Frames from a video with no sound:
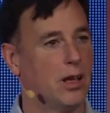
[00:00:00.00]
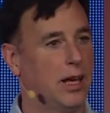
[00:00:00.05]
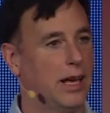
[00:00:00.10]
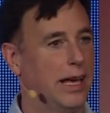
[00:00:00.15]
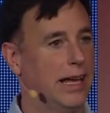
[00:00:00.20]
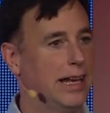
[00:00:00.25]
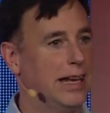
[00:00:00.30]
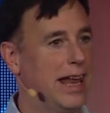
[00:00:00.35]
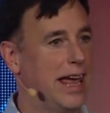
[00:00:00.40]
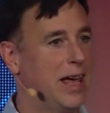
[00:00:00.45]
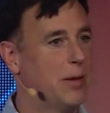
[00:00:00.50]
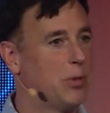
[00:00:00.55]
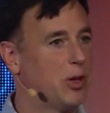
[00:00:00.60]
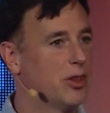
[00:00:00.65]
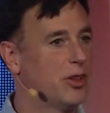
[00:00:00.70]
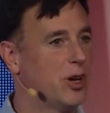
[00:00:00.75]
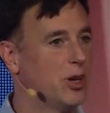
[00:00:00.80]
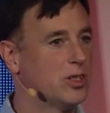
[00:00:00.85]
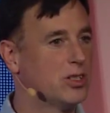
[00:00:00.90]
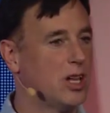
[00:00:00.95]
Enable
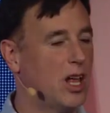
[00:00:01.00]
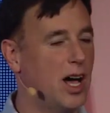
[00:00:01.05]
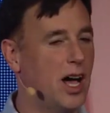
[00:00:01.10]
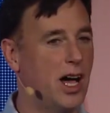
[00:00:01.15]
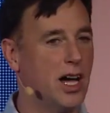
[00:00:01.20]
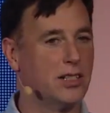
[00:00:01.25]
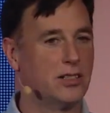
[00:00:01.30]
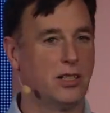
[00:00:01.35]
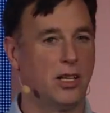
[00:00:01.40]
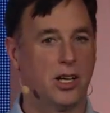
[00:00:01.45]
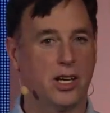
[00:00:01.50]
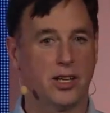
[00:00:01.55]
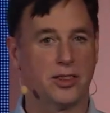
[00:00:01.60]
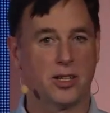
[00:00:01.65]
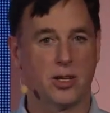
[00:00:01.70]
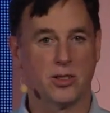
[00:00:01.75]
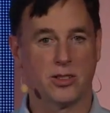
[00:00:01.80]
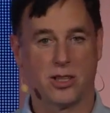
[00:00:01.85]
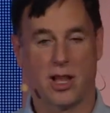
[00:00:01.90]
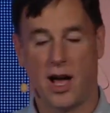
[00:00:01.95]
those logs, look at
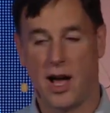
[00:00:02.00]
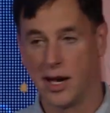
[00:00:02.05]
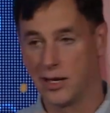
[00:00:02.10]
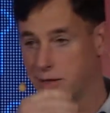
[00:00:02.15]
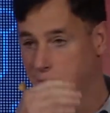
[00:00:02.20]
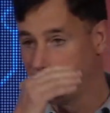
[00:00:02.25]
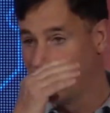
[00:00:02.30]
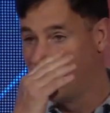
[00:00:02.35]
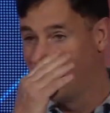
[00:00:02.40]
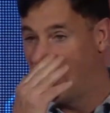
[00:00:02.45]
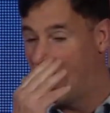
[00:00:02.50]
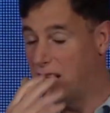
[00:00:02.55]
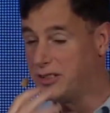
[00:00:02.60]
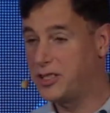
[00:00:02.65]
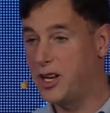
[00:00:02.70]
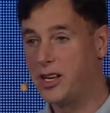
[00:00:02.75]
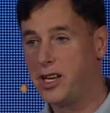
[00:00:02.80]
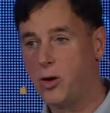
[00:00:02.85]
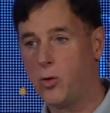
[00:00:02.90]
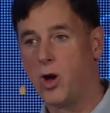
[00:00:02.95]
those logs. I'll
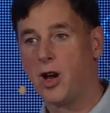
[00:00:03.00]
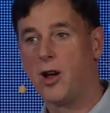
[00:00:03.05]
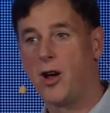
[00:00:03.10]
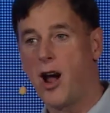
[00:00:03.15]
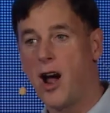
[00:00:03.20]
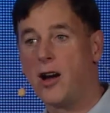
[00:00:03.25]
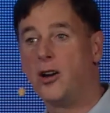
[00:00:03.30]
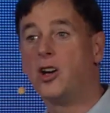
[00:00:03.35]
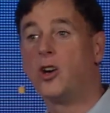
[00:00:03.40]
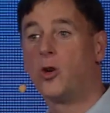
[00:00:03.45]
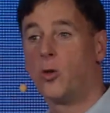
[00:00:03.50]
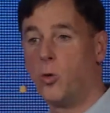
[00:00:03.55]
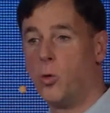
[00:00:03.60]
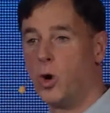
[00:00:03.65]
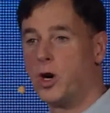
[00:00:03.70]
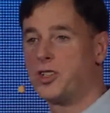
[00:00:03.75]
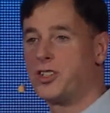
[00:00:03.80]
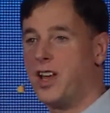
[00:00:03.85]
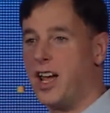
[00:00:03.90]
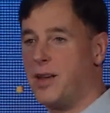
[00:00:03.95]
tell you, one of our
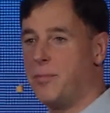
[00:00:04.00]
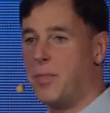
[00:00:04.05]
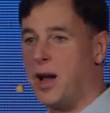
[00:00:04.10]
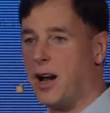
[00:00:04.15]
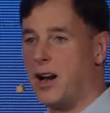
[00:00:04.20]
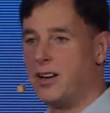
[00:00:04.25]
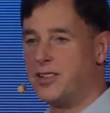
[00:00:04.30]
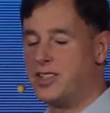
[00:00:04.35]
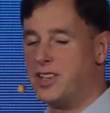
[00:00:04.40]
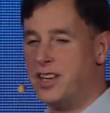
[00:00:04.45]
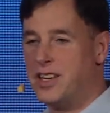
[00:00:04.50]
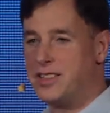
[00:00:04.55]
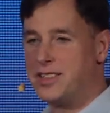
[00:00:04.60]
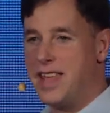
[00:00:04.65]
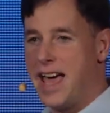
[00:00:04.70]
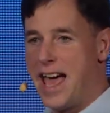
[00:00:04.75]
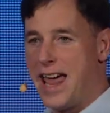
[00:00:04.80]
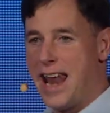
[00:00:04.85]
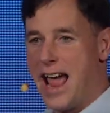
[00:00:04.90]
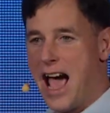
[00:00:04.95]
worst nightmares is
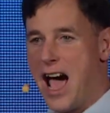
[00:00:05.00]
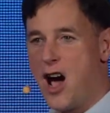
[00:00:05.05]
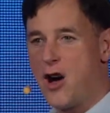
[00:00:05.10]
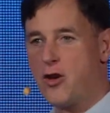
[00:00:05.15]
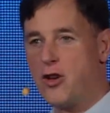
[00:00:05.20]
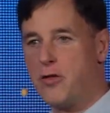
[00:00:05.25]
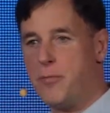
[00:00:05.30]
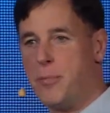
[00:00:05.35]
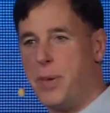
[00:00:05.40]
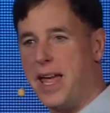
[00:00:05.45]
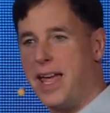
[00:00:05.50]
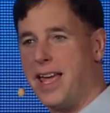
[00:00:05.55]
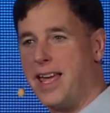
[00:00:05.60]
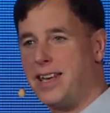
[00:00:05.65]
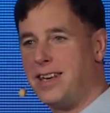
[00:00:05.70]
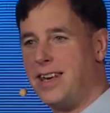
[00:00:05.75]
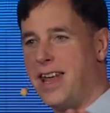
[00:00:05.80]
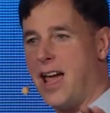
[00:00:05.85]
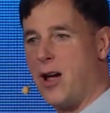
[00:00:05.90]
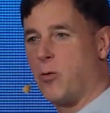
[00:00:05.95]
that
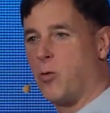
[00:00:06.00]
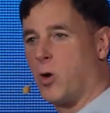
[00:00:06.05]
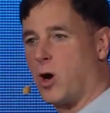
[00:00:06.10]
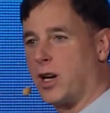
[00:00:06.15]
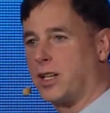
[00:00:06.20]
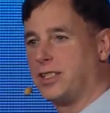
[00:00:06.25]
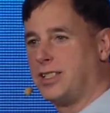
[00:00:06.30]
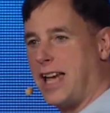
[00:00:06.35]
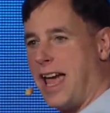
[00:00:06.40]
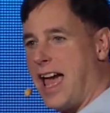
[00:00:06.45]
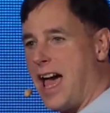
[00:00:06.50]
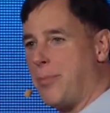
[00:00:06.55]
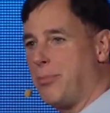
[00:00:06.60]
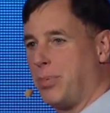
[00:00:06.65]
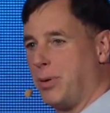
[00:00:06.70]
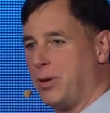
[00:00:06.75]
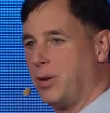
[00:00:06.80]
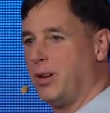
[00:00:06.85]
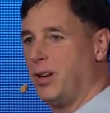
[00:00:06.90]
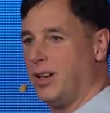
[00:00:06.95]
out-of-band network tap
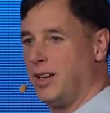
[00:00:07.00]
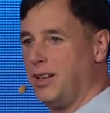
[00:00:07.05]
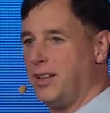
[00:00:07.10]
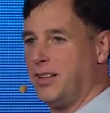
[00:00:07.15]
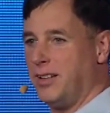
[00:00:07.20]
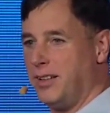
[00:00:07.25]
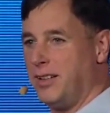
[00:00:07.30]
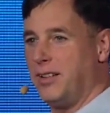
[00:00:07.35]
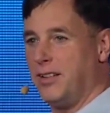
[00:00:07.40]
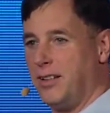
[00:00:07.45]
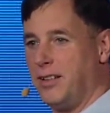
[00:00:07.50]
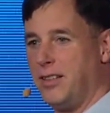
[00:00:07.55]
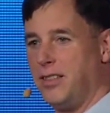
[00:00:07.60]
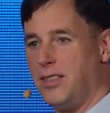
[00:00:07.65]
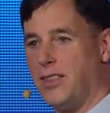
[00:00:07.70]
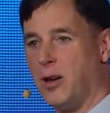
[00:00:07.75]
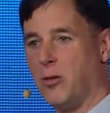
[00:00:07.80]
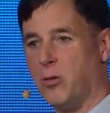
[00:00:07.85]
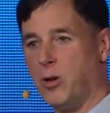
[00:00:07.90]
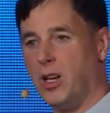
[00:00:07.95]

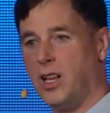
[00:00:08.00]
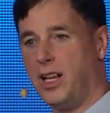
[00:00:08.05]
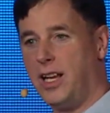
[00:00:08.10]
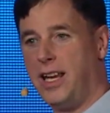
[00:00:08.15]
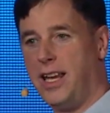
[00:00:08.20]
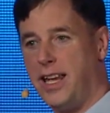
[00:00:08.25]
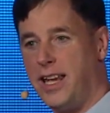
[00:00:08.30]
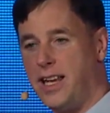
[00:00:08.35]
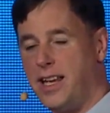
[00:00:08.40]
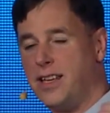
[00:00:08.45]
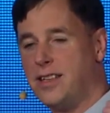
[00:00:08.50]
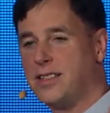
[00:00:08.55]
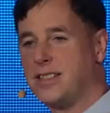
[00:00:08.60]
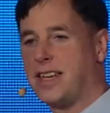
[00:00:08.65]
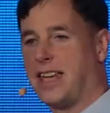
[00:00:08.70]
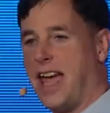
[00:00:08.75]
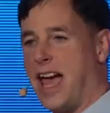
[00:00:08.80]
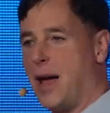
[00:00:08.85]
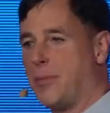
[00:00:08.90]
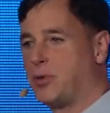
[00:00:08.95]
that really is
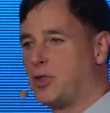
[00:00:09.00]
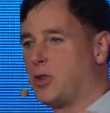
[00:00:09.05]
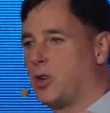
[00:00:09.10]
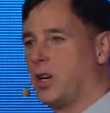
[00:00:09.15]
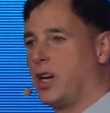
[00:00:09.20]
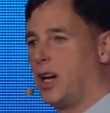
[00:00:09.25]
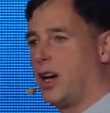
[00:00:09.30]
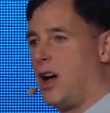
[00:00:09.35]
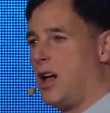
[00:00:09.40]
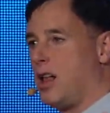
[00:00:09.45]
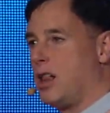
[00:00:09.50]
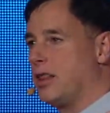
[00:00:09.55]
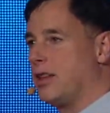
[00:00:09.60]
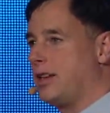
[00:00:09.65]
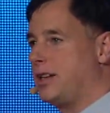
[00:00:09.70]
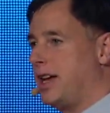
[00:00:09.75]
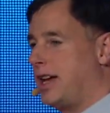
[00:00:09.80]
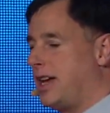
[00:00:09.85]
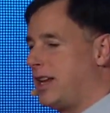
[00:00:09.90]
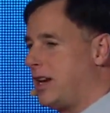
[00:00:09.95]
capturing all the
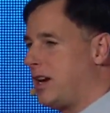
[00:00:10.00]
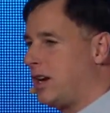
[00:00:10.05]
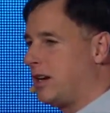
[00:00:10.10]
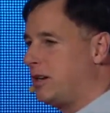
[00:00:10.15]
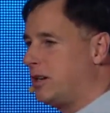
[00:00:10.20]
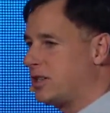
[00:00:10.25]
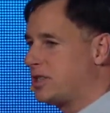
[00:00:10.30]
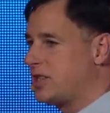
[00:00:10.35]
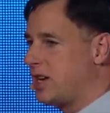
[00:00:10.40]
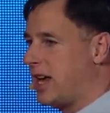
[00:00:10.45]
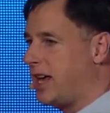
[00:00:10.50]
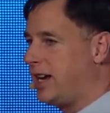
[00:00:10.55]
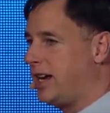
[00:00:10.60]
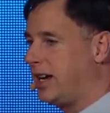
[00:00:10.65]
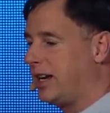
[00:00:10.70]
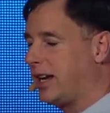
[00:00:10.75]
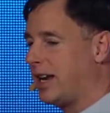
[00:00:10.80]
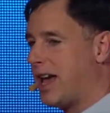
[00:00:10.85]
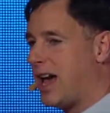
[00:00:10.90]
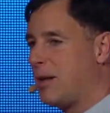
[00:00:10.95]
data,
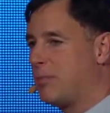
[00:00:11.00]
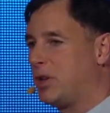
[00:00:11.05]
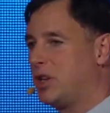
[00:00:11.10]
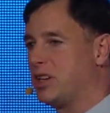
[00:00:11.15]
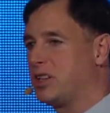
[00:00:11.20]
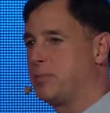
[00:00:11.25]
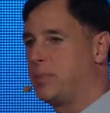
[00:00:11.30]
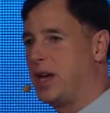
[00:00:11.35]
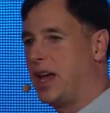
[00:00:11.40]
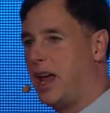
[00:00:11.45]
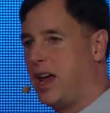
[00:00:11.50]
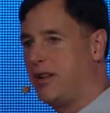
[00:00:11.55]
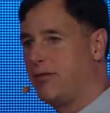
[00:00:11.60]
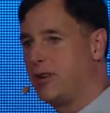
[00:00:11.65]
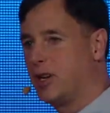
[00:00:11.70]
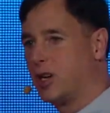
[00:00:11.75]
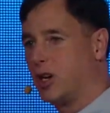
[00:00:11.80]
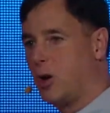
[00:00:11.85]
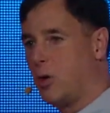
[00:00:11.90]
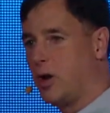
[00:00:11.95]
understanding anomalous
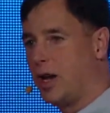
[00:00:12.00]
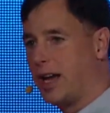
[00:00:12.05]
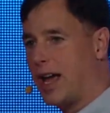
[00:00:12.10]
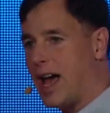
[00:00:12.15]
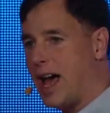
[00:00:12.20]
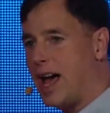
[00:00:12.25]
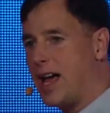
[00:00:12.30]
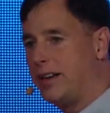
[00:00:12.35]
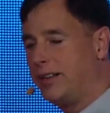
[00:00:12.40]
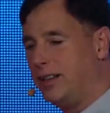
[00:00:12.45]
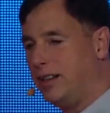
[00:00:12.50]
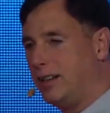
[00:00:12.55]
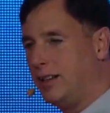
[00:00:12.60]
behavior going on,